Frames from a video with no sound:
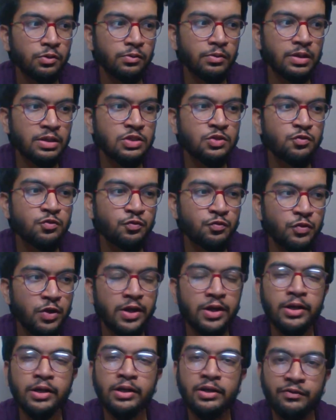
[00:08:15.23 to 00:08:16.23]
it's
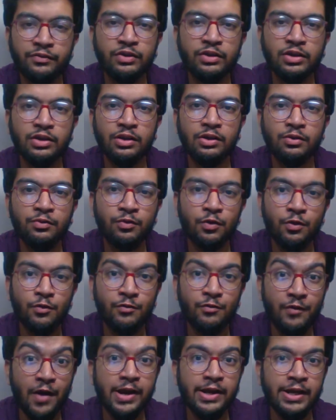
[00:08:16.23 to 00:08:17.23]
very difficult for
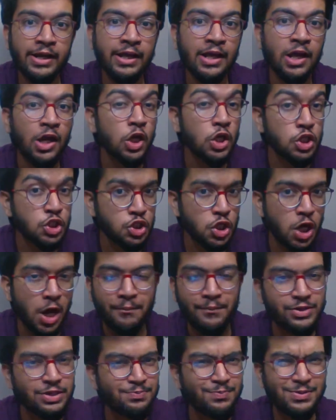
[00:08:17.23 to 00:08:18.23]
finding a
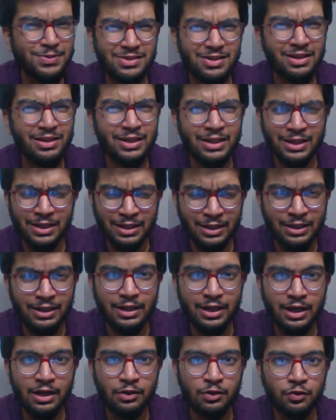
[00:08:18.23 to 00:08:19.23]
job, especially in
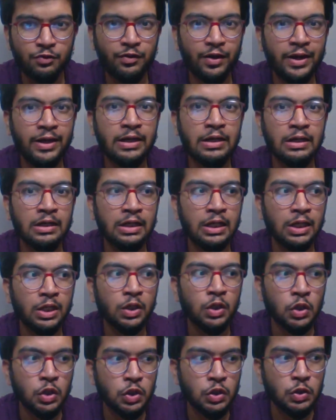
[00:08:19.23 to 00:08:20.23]
India, to find an